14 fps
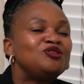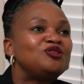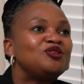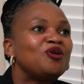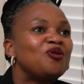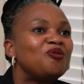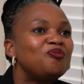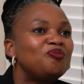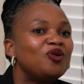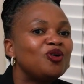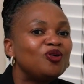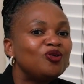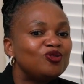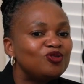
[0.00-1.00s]
So
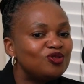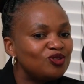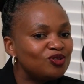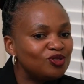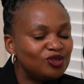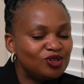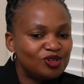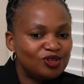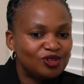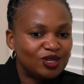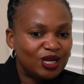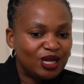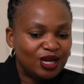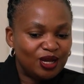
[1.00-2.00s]
post
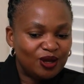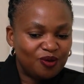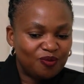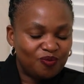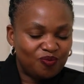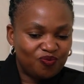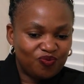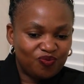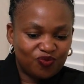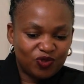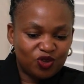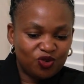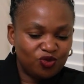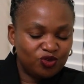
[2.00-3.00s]

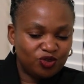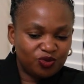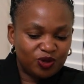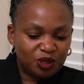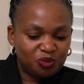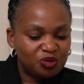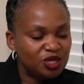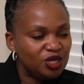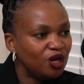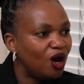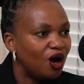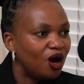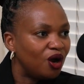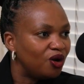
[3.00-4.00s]
you doing
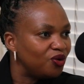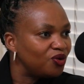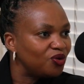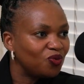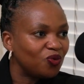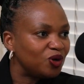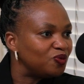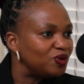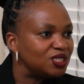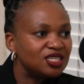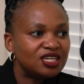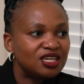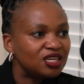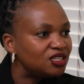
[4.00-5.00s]
PR, what was
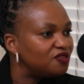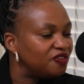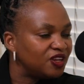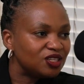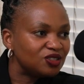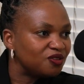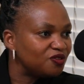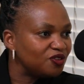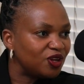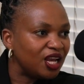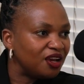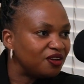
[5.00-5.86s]
the next phase of your